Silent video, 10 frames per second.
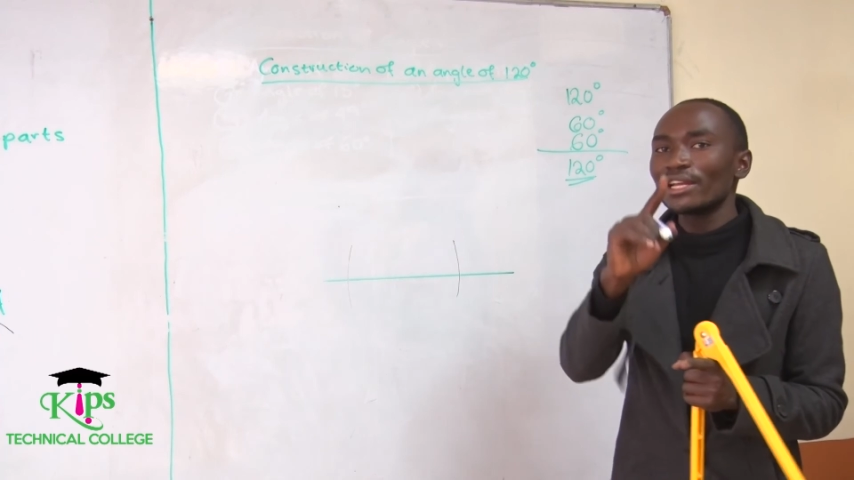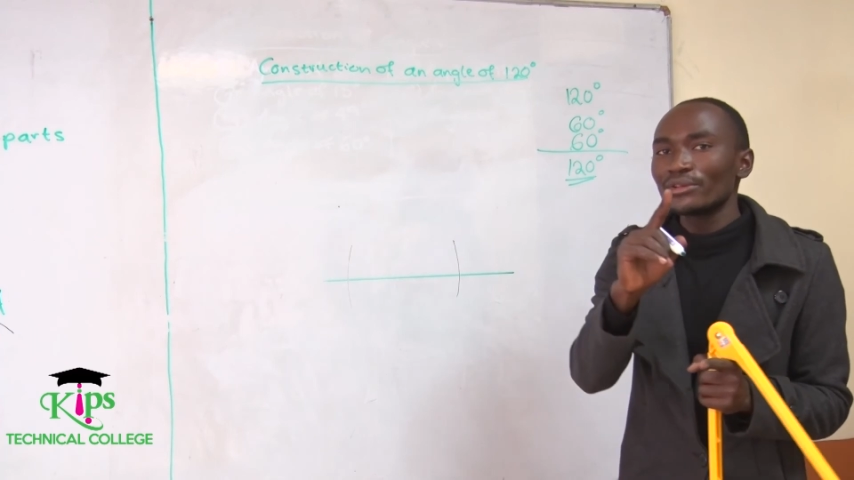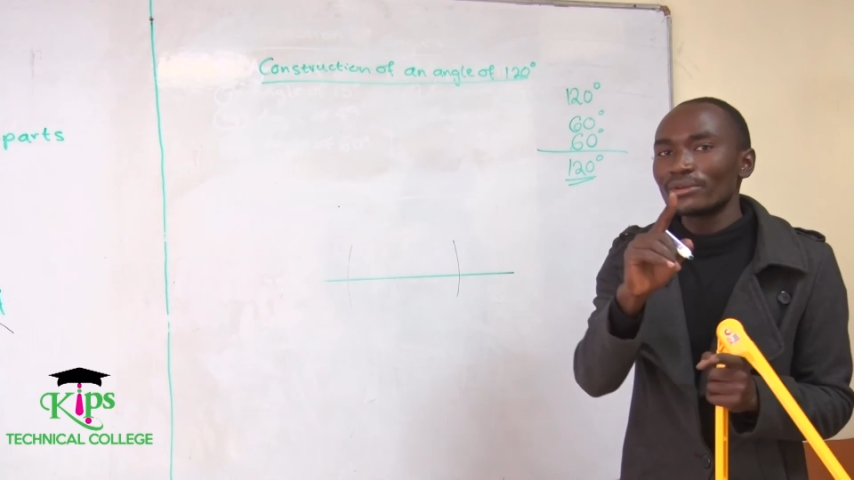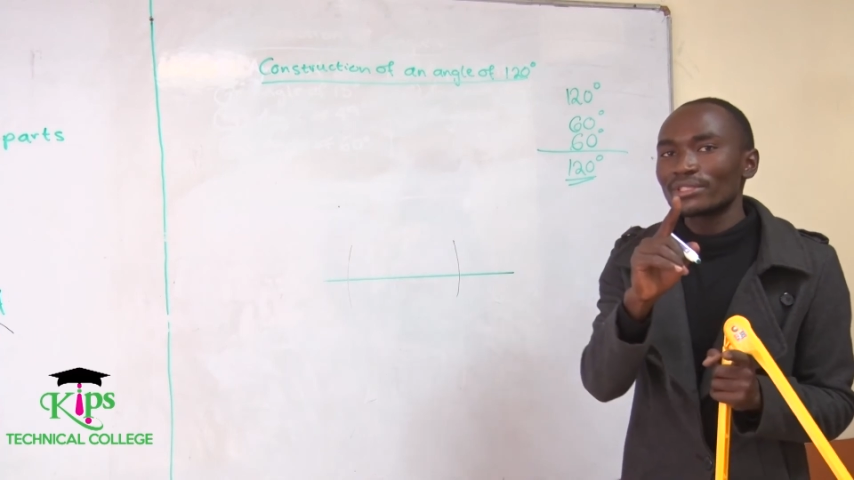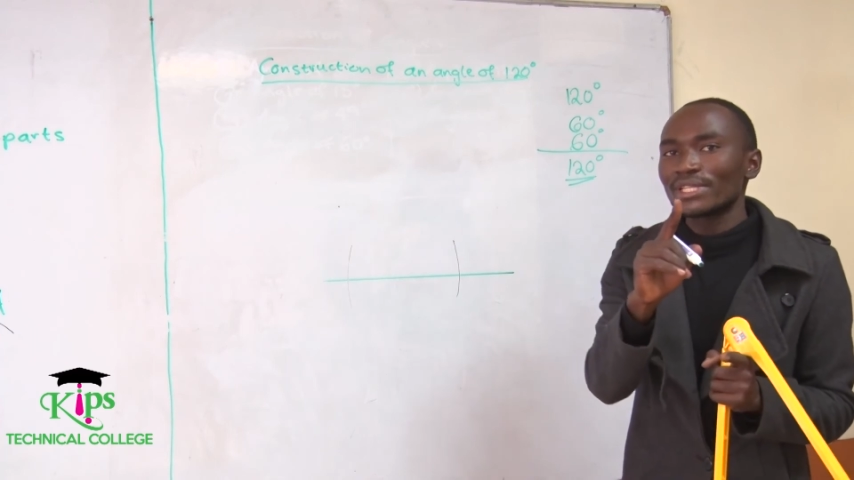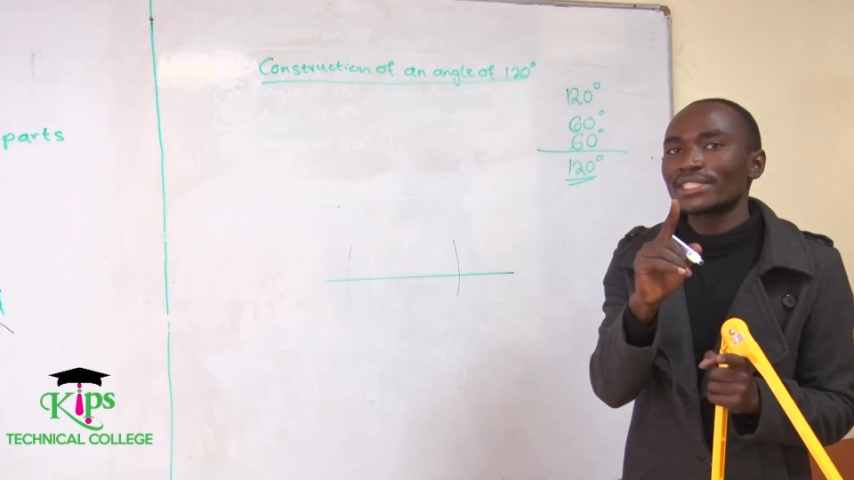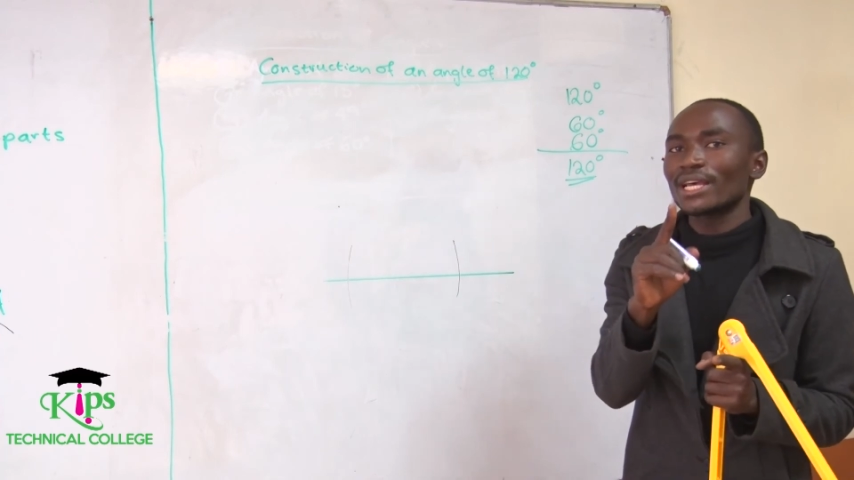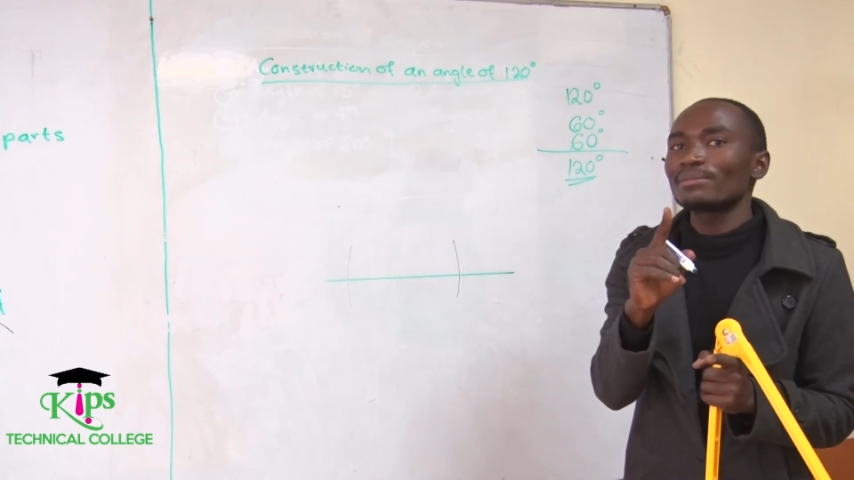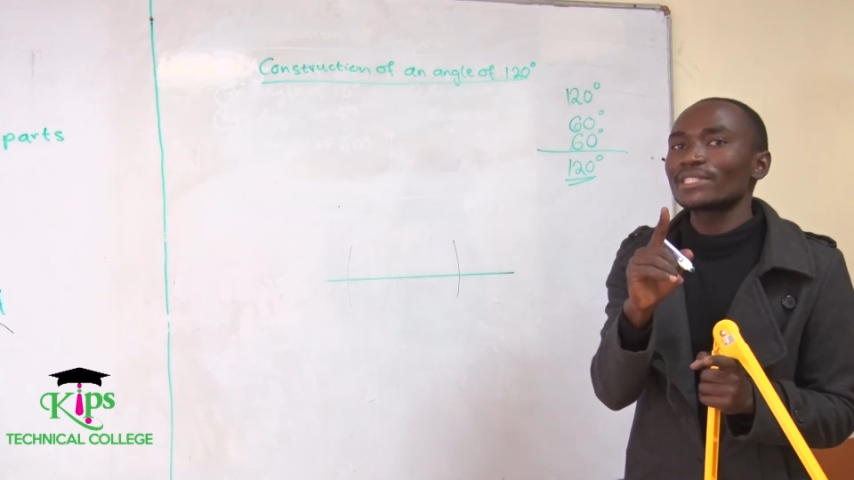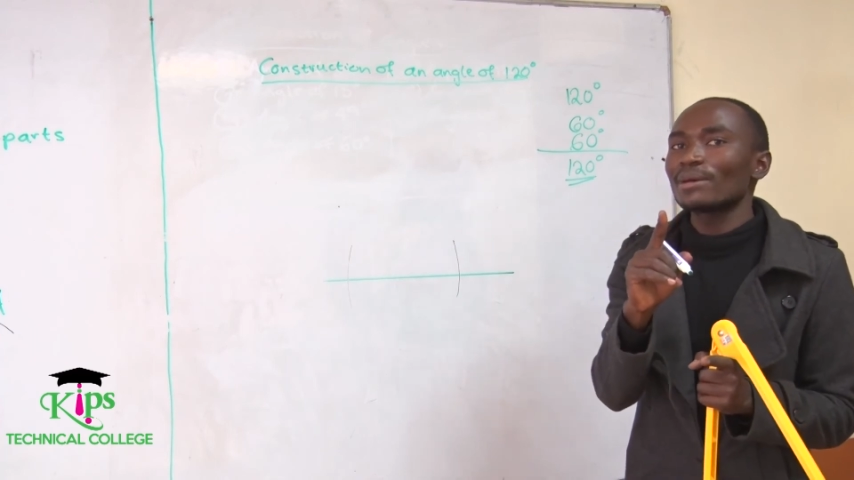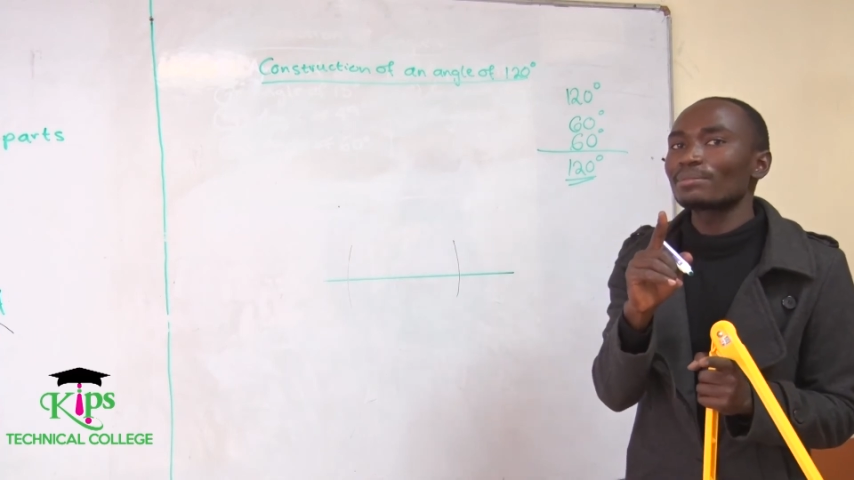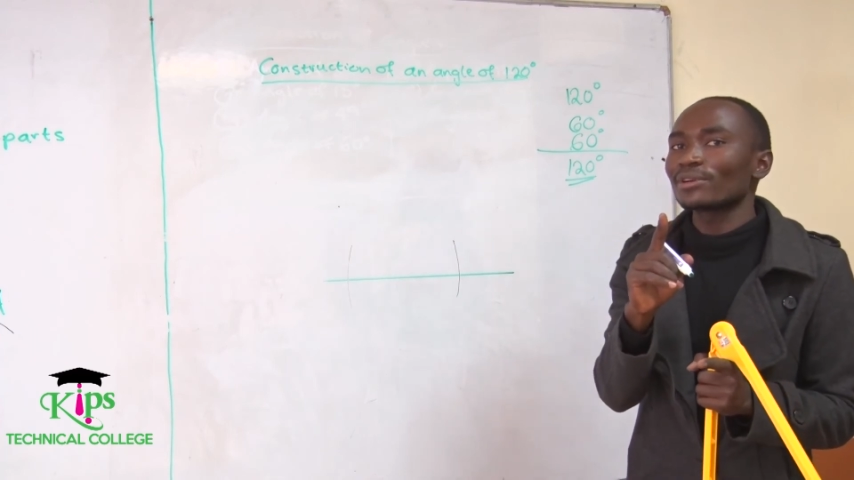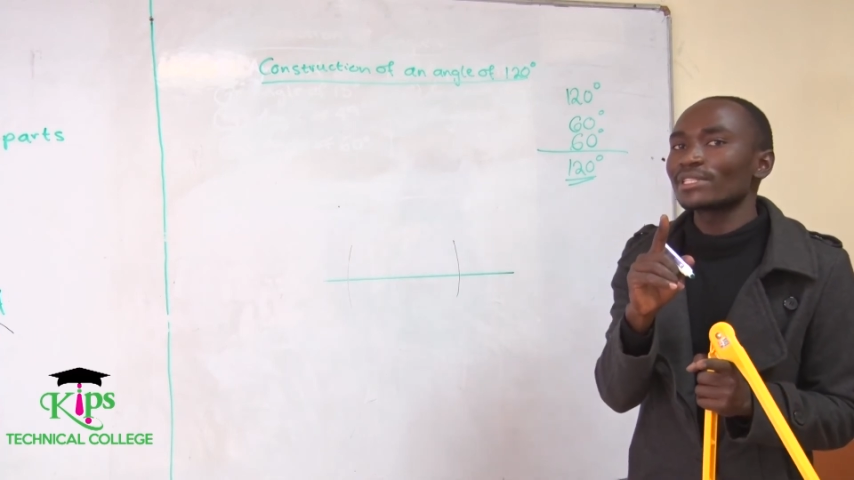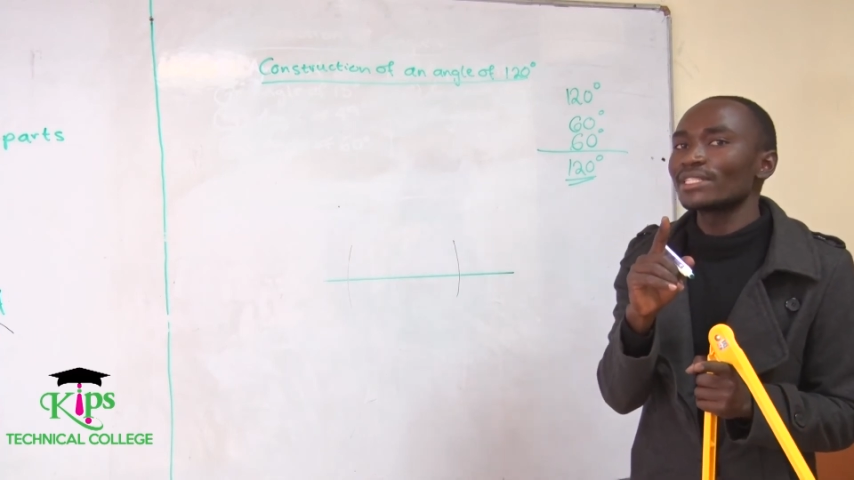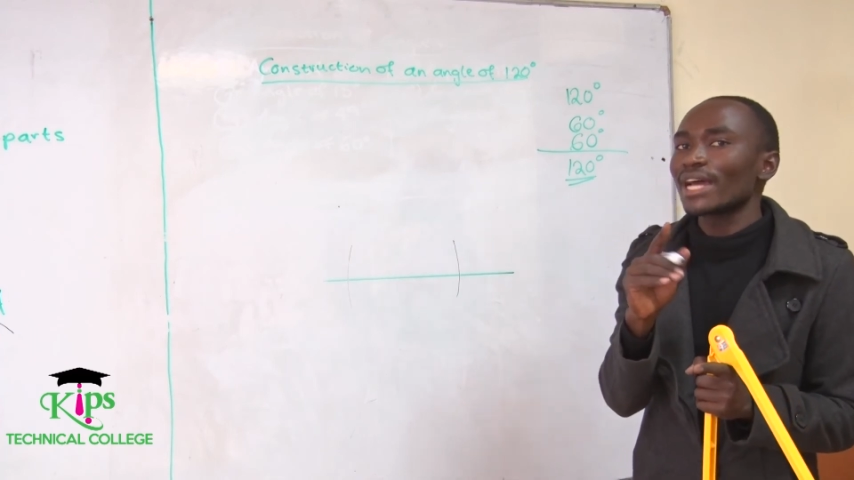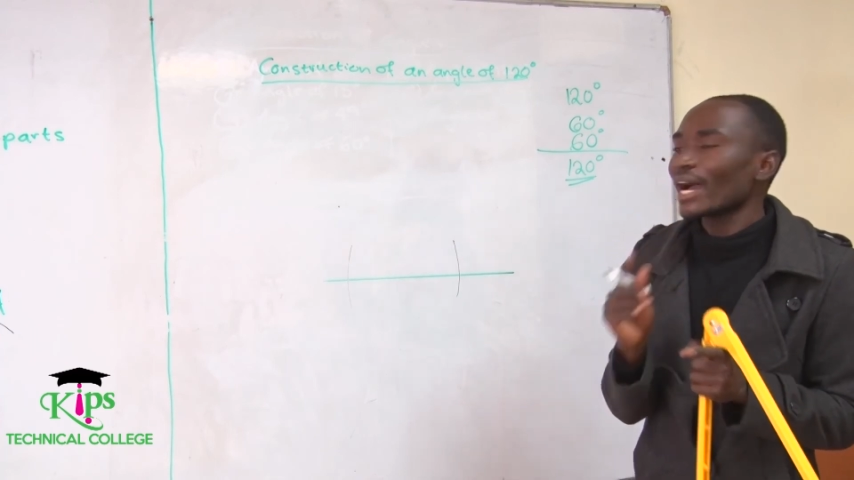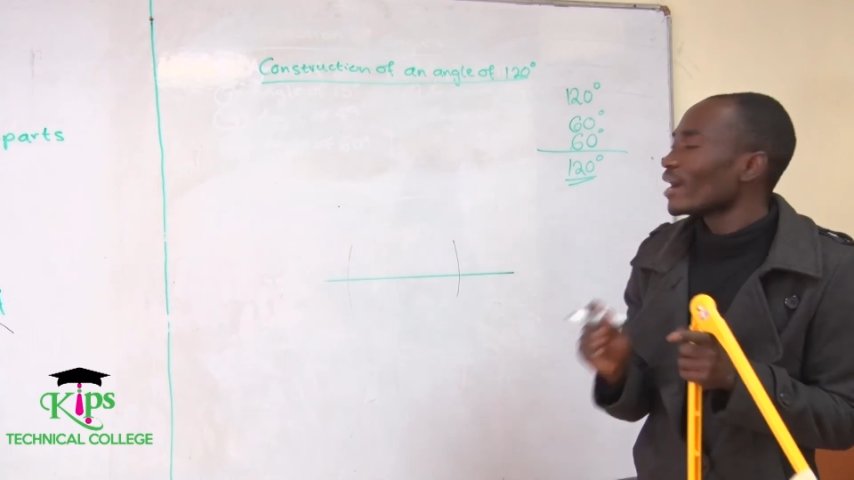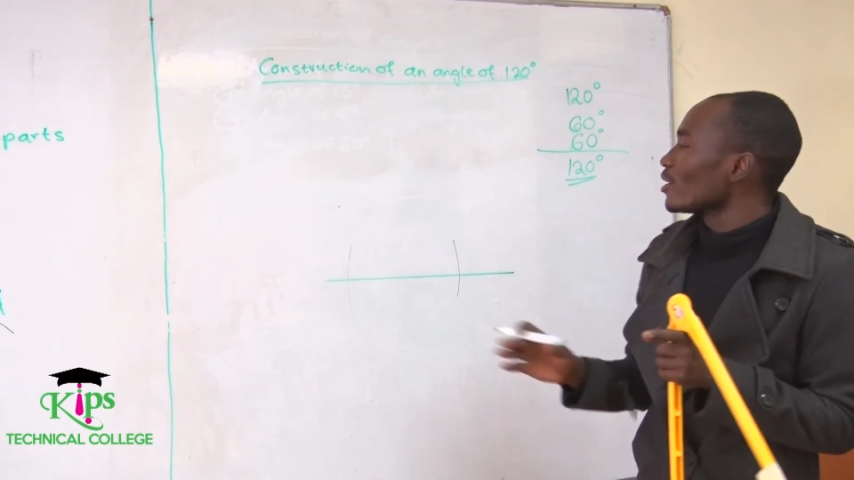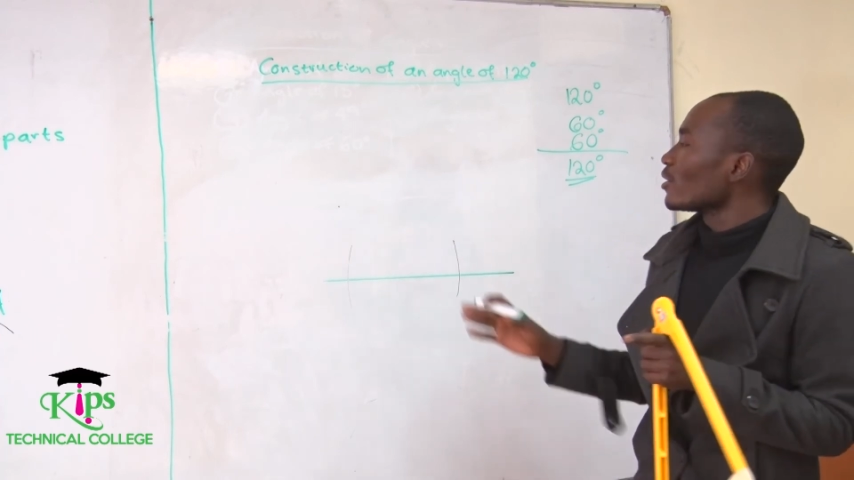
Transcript: use the same procedure.